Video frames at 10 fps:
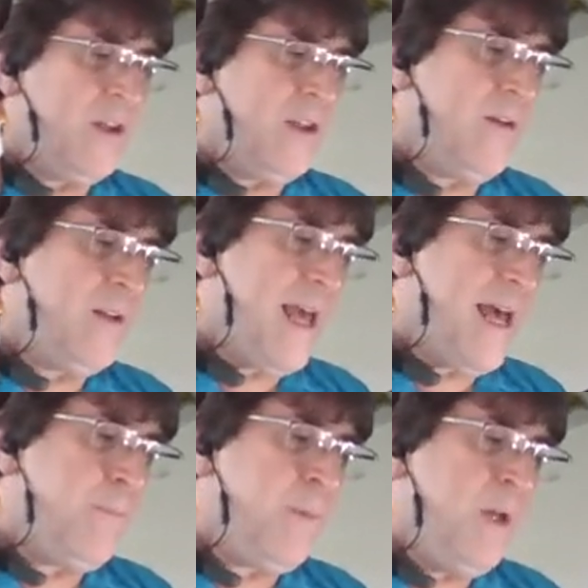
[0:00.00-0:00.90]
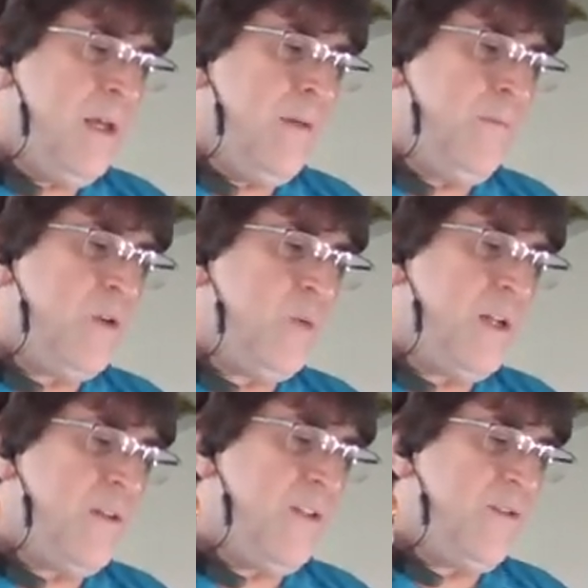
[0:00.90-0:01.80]
If we leave a little gap
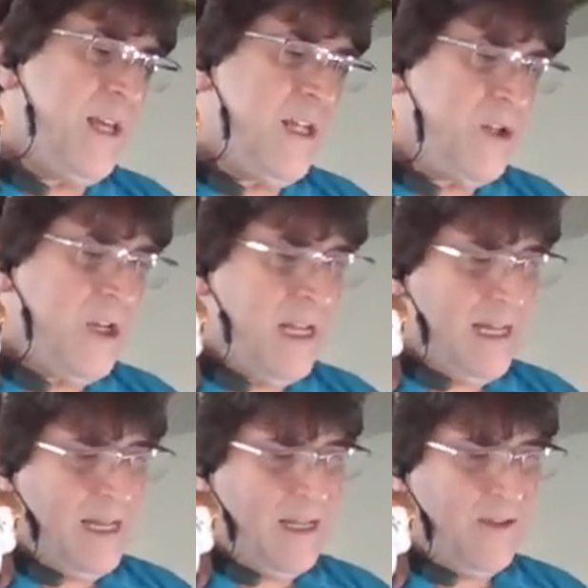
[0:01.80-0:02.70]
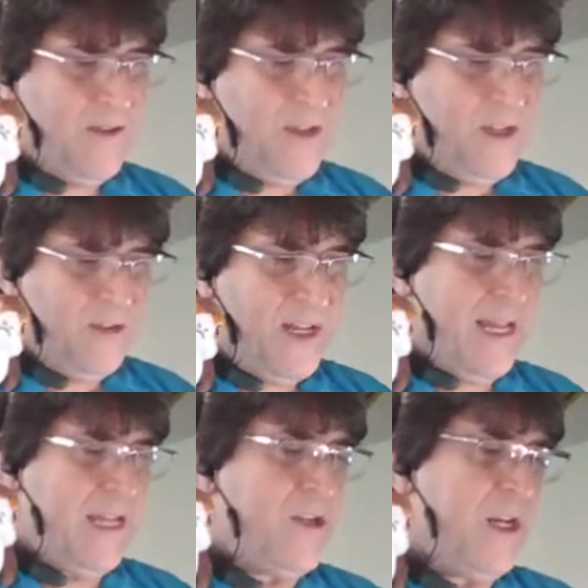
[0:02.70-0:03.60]
between this edge
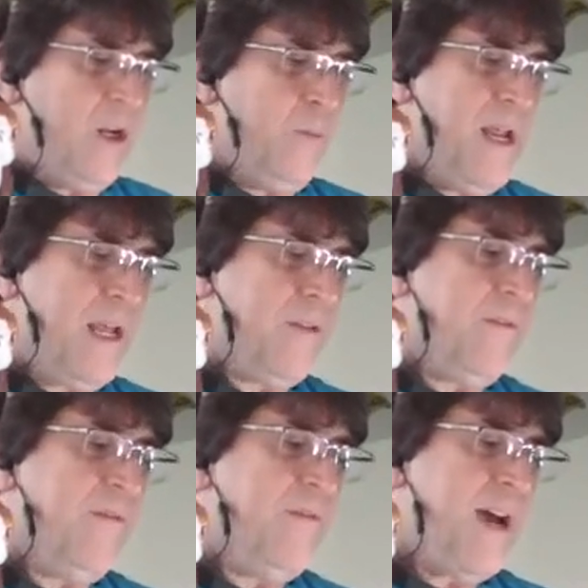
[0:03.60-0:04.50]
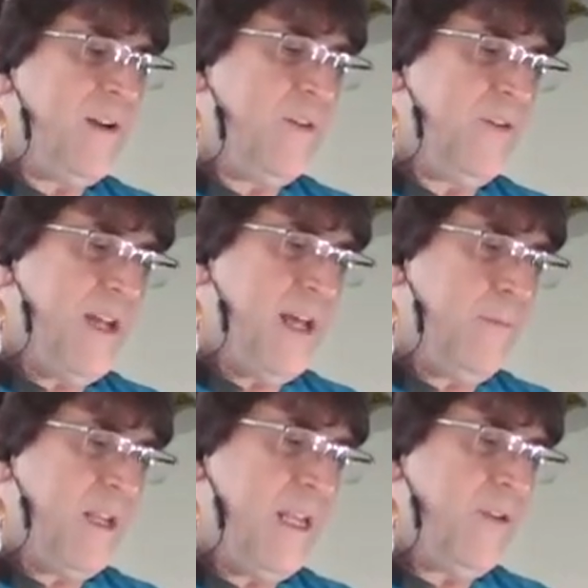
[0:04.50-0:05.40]
and this edge, it'll make the
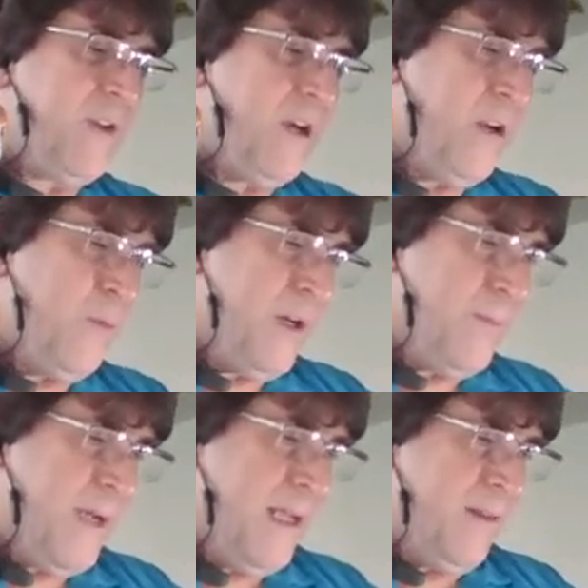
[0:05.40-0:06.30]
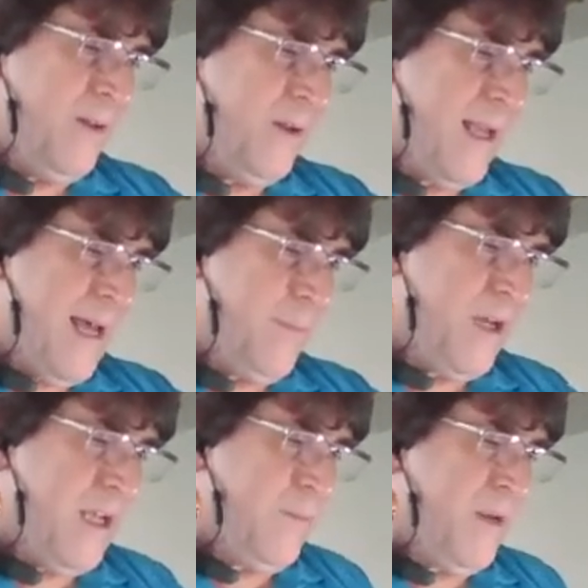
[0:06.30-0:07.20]
final step easier. And when by
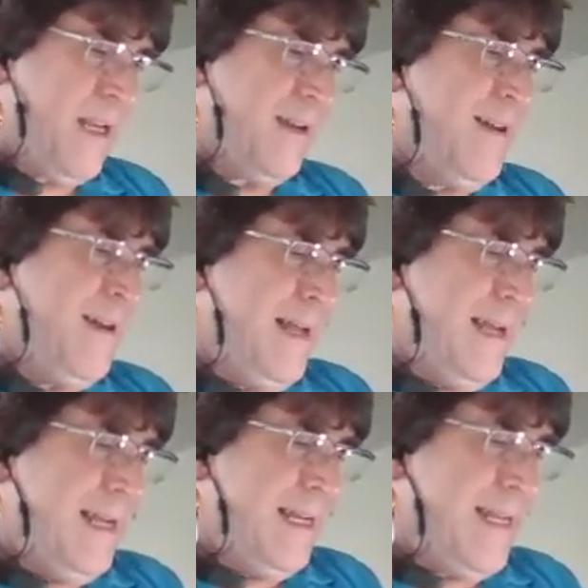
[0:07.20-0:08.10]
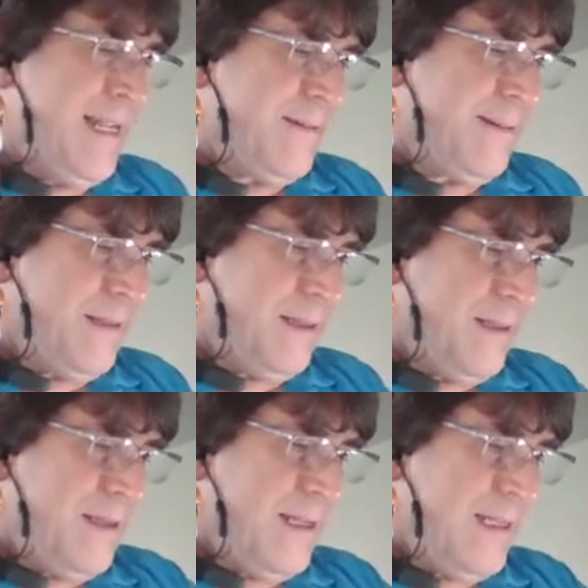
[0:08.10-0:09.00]
a little gap, I mean a
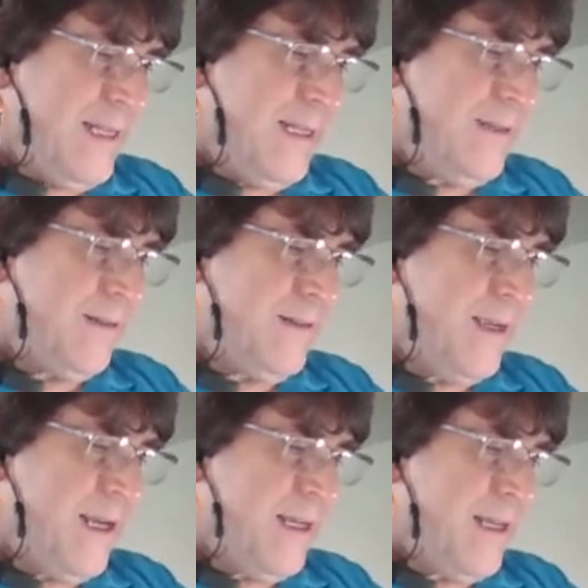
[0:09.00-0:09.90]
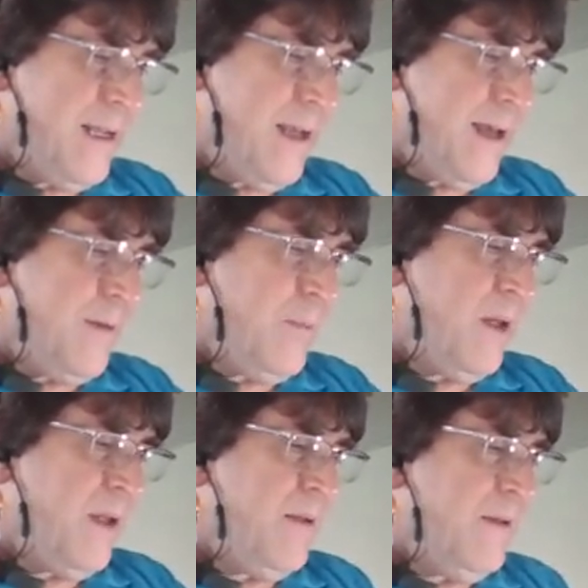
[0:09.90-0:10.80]
little
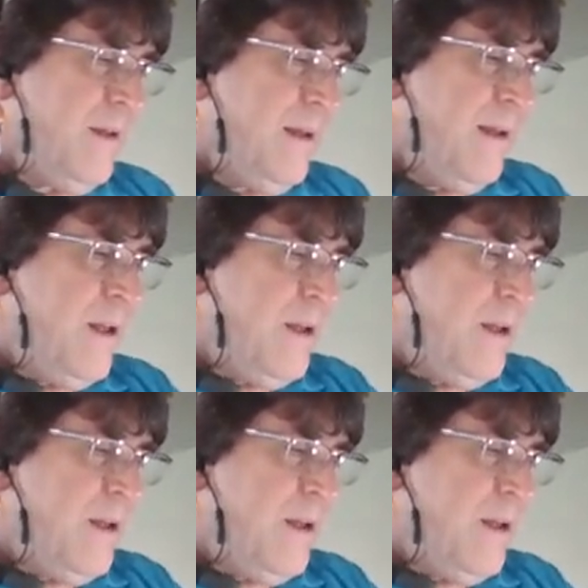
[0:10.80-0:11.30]
tiny gap.